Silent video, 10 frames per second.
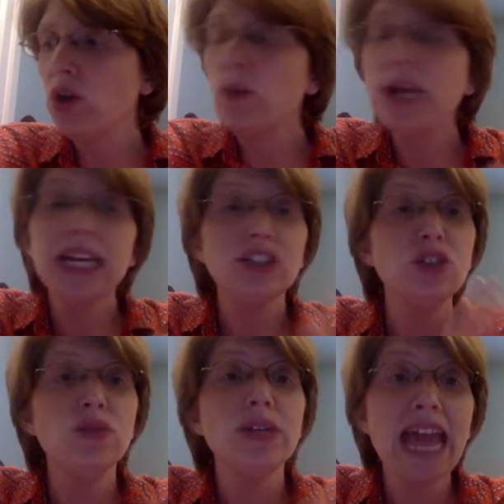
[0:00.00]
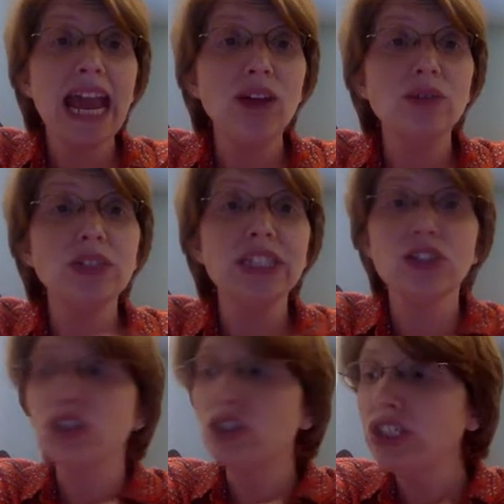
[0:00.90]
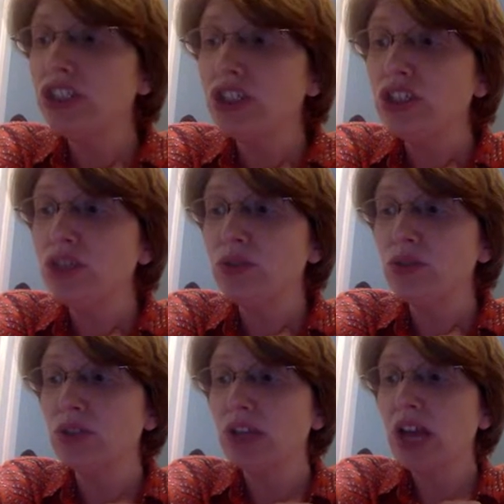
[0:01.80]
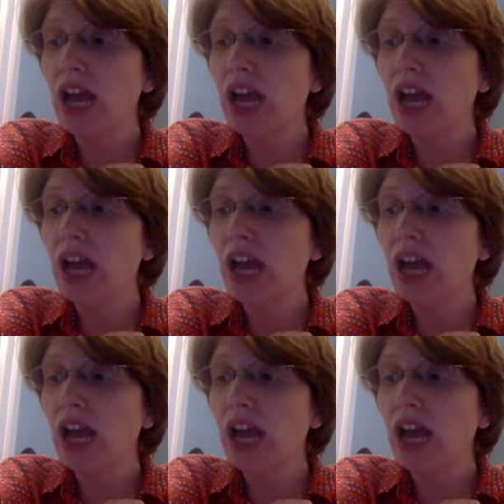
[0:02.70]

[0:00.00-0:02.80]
We get to announce this good news